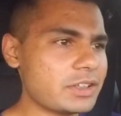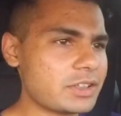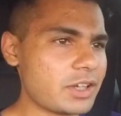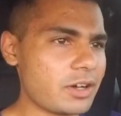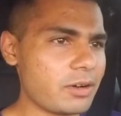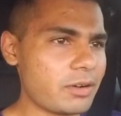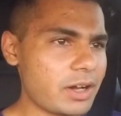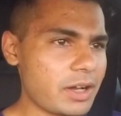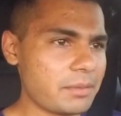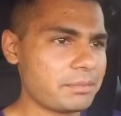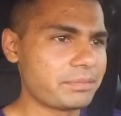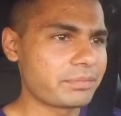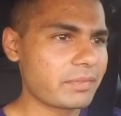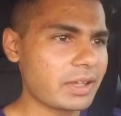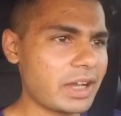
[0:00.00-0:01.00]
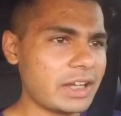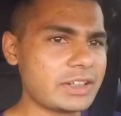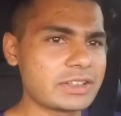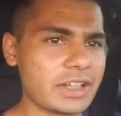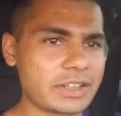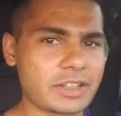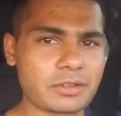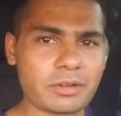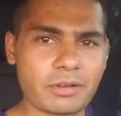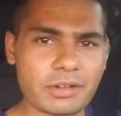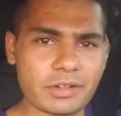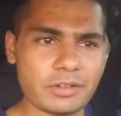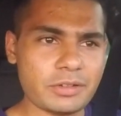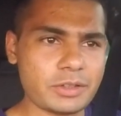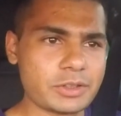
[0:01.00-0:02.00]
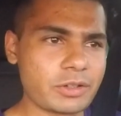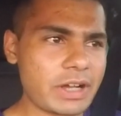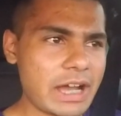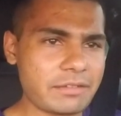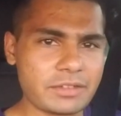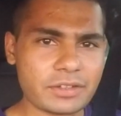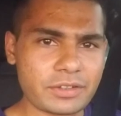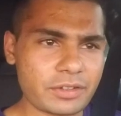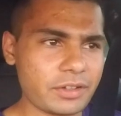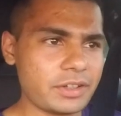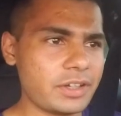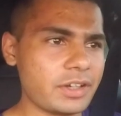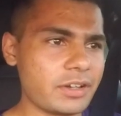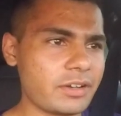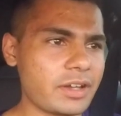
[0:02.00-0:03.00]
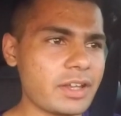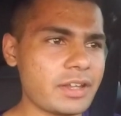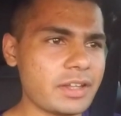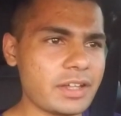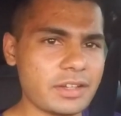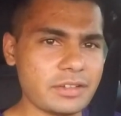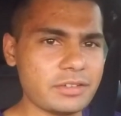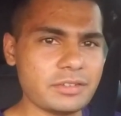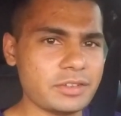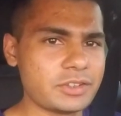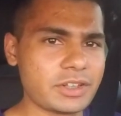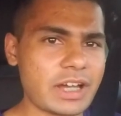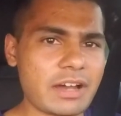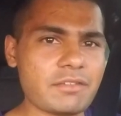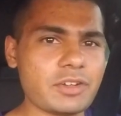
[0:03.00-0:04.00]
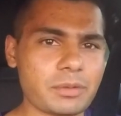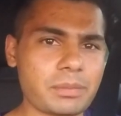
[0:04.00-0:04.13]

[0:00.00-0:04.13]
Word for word: So um, I just like to throw it in neutral after third gear, and then you should have no